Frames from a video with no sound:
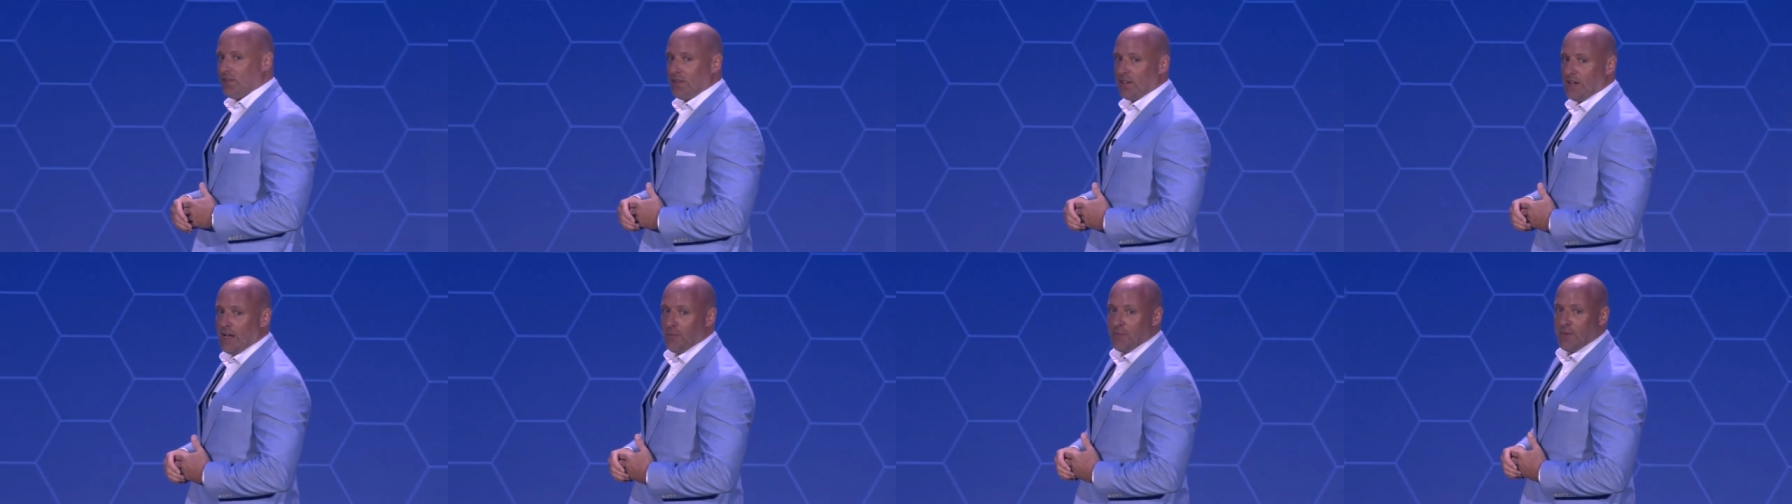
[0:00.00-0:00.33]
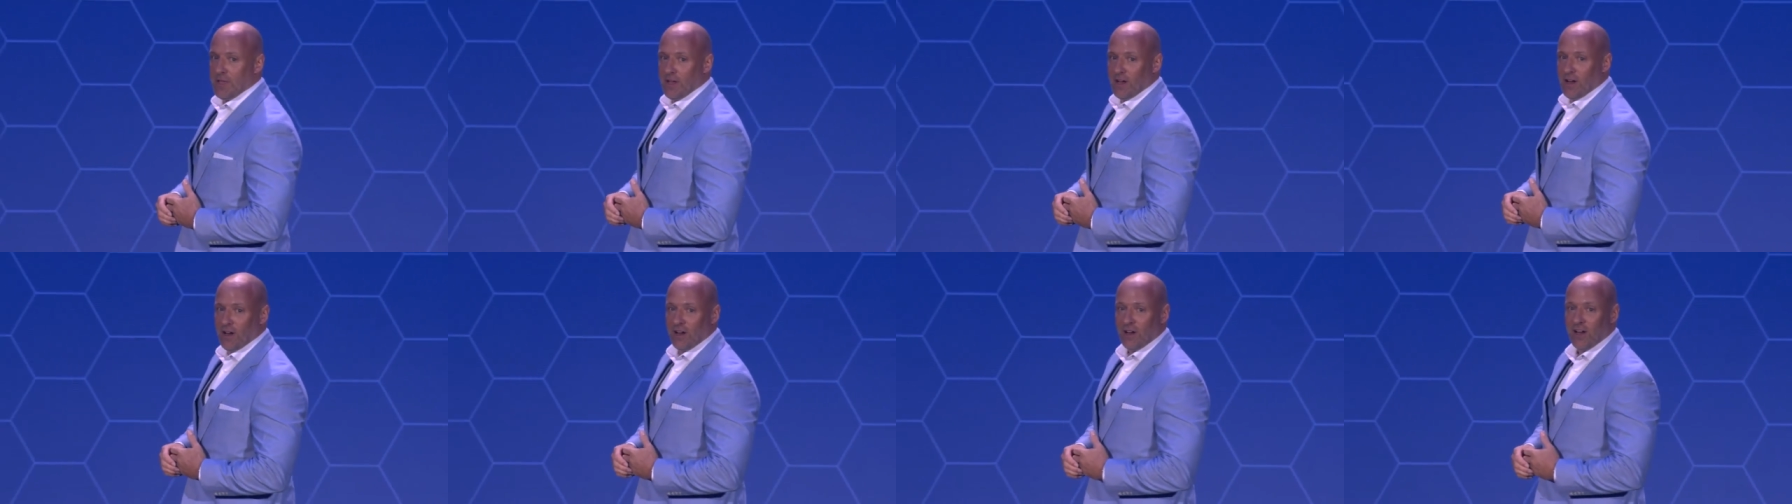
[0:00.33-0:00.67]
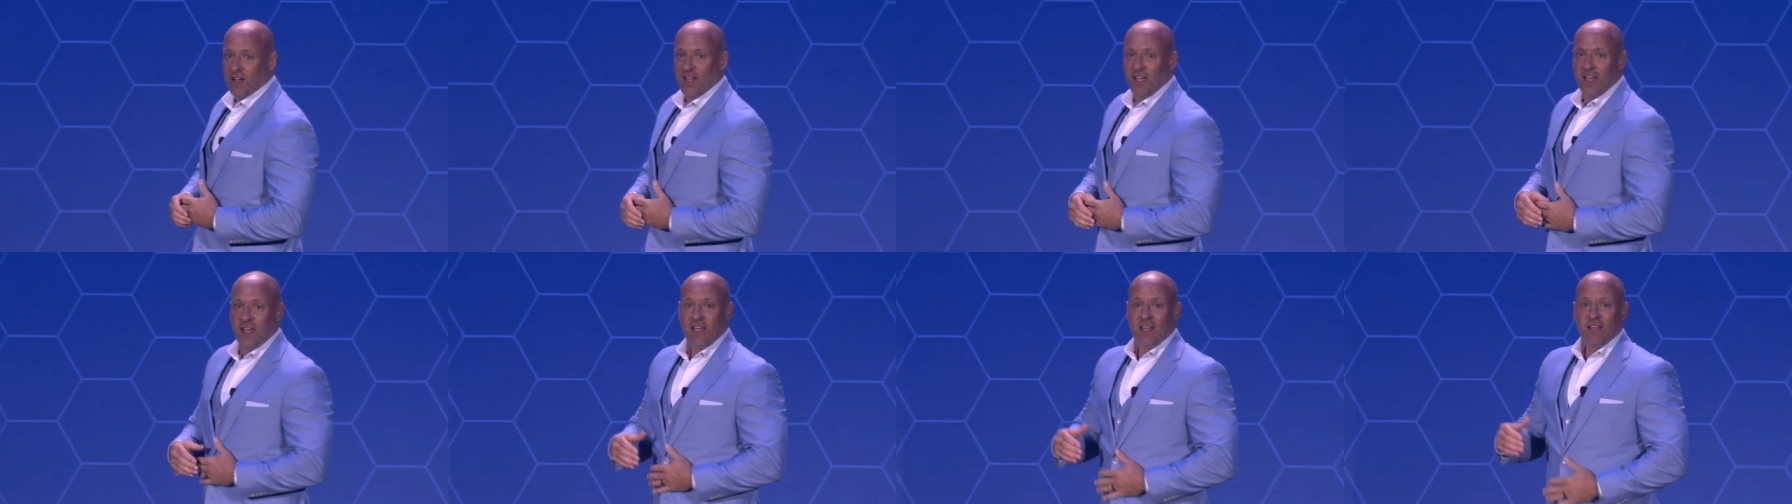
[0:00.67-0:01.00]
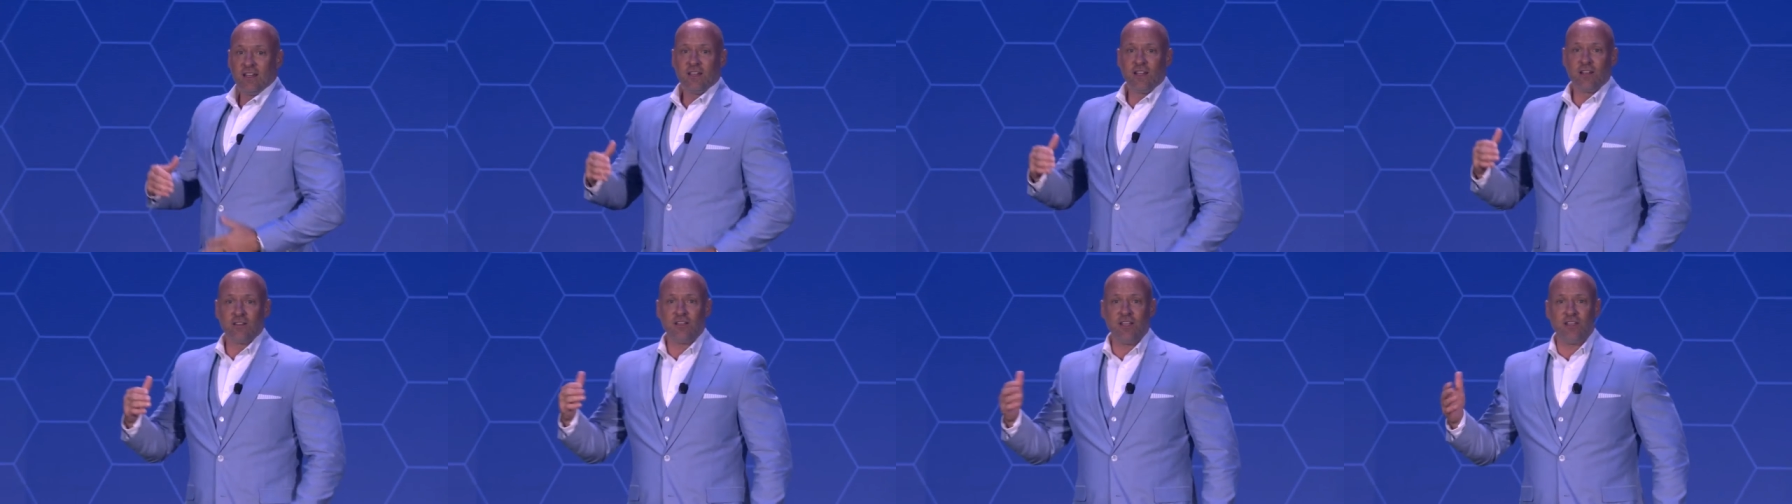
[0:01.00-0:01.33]
that I'm here.
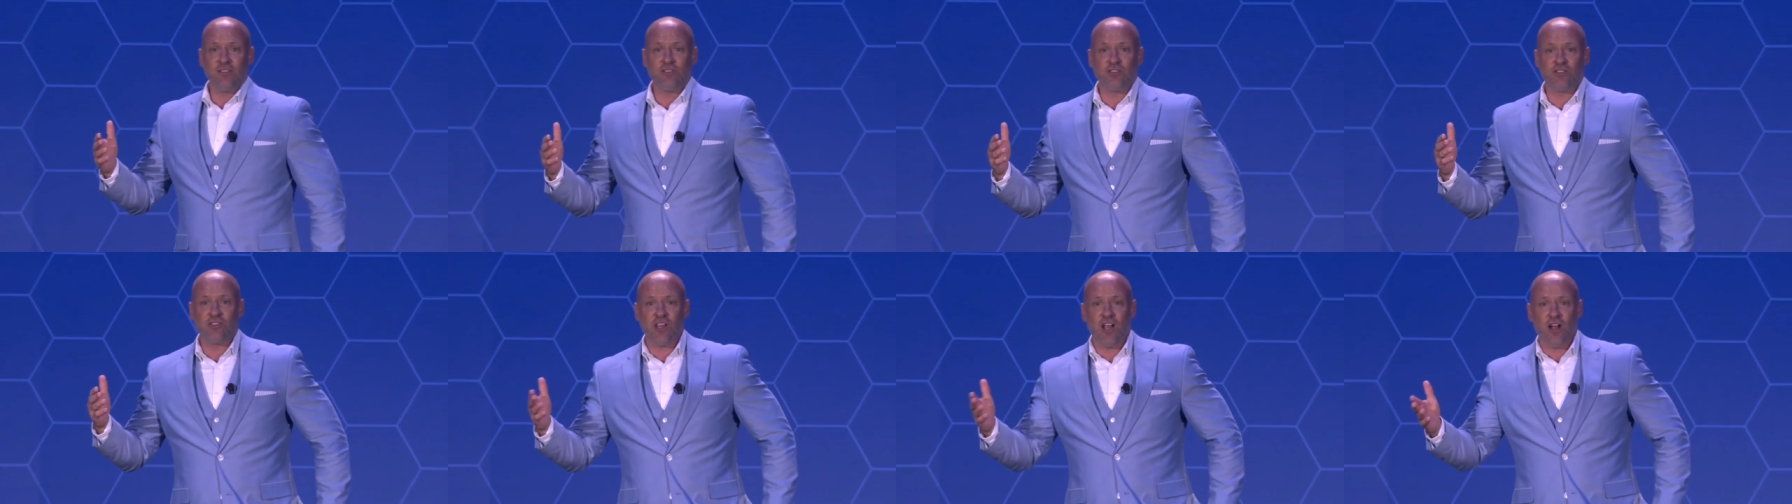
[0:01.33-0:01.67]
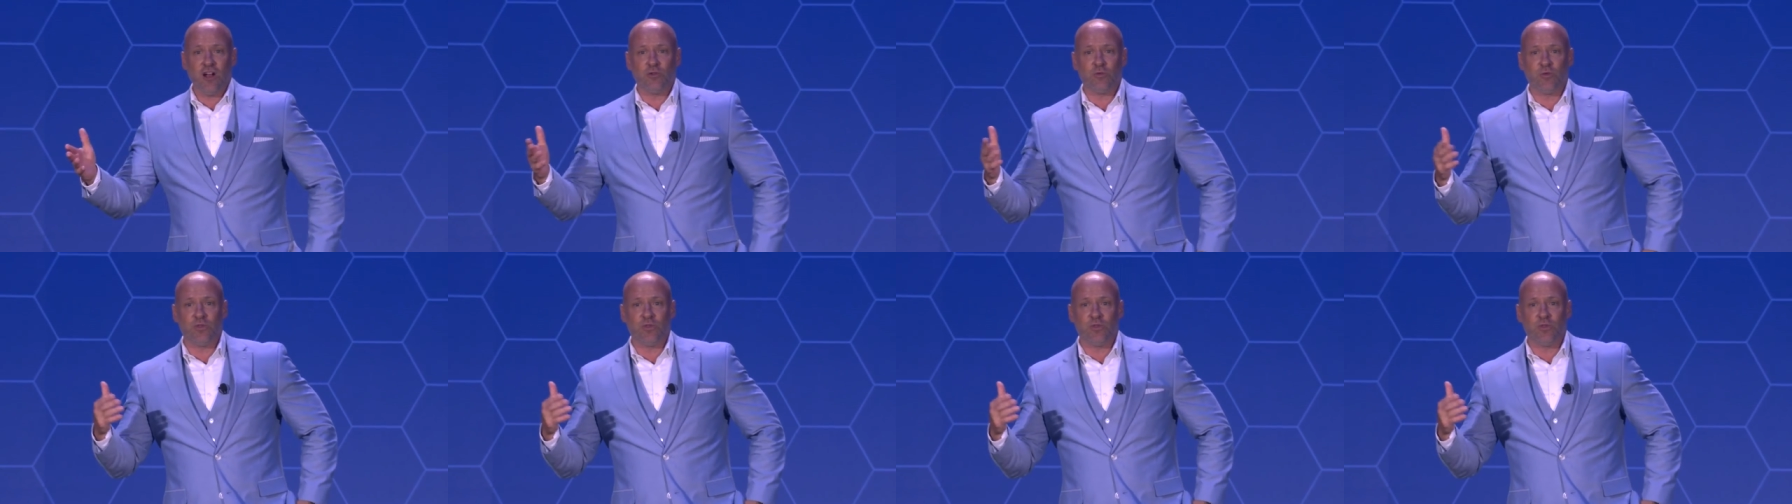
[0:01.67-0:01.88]
Now, Liz shared